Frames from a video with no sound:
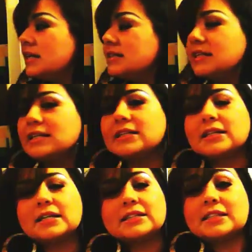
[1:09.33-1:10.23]
they didn't
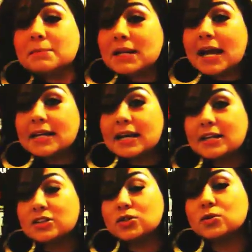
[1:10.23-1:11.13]
assimilate uh,
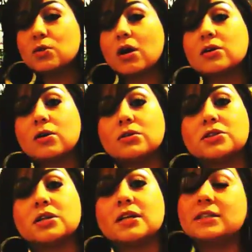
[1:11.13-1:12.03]
into our
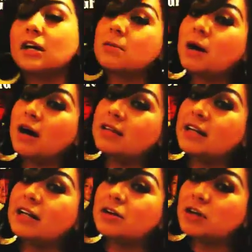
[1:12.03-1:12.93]
culture. Let's talk about how
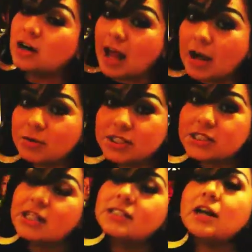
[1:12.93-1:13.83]
they didn't learn our
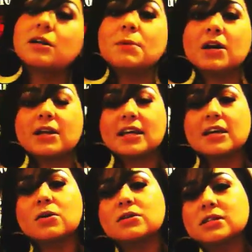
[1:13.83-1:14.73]
languages. Let's talk about how they
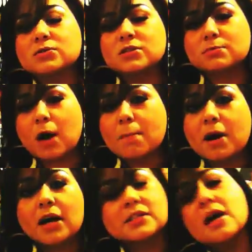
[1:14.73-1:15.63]
killed us with
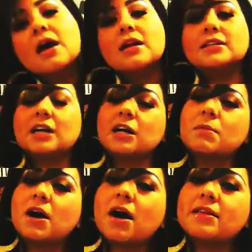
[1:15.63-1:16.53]
smallpox. Let's talk
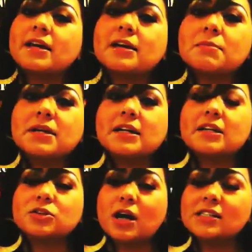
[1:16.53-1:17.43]
about how they committed
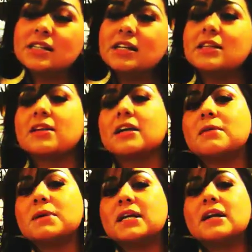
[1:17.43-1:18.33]
atrocities, how they
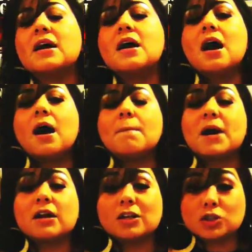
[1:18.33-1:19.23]
committed um,
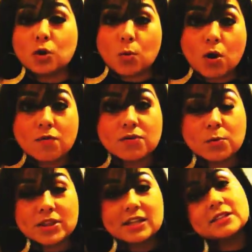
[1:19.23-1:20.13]
biological
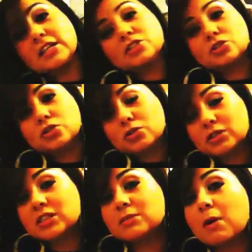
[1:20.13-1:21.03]
warfare with the intentional
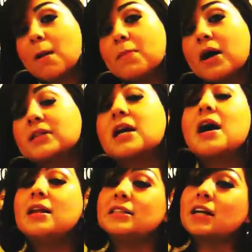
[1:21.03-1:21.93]
use of smallpox.
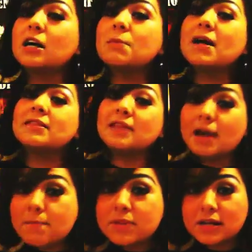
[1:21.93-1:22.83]
Let's talk about
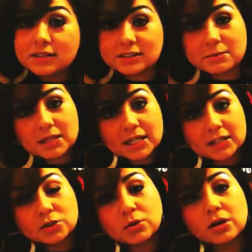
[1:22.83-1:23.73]
them not
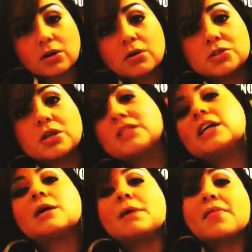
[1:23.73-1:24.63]
assimilating into our culture. Let's
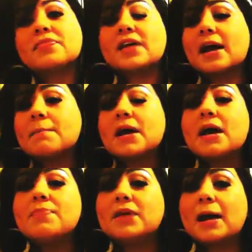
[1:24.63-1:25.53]
talk about them
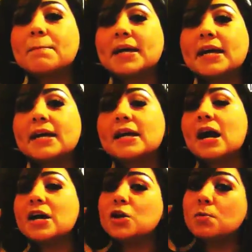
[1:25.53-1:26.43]
not being
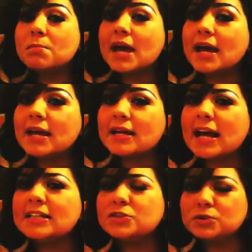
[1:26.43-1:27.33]
uh, humane
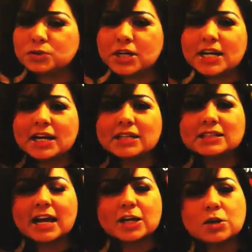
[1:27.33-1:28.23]
and tr treating
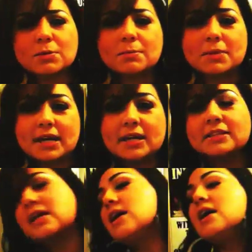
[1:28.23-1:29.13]
us like human
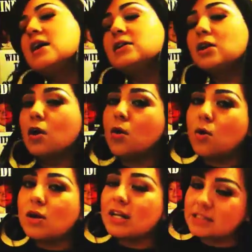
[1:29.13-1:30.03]
beings.
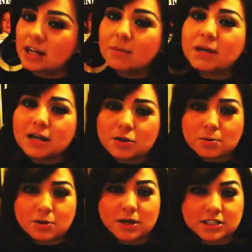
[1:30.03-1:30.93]
No, let's talk about
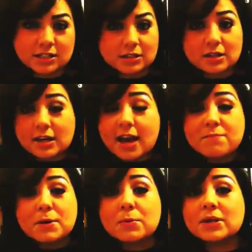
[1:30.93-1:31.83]
illegal immigration. If
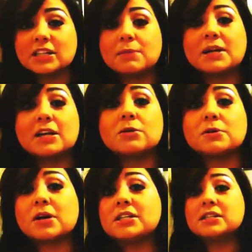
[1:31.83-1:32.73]
eh, people want to talk about illegal
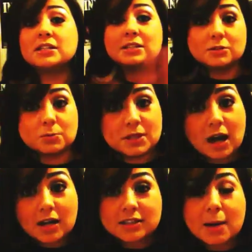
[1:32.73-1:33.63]
immigration, it seems to be
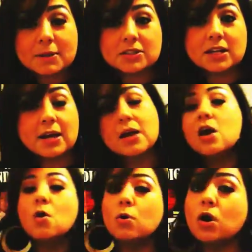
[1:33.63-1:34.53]
the hot topic today.
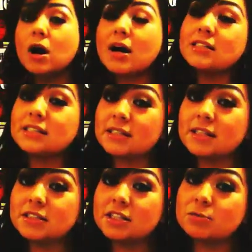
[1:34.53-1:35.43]
Well, us as
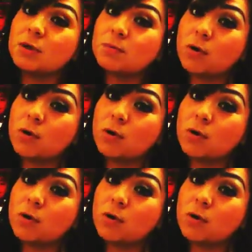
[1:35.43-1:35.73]
indigenous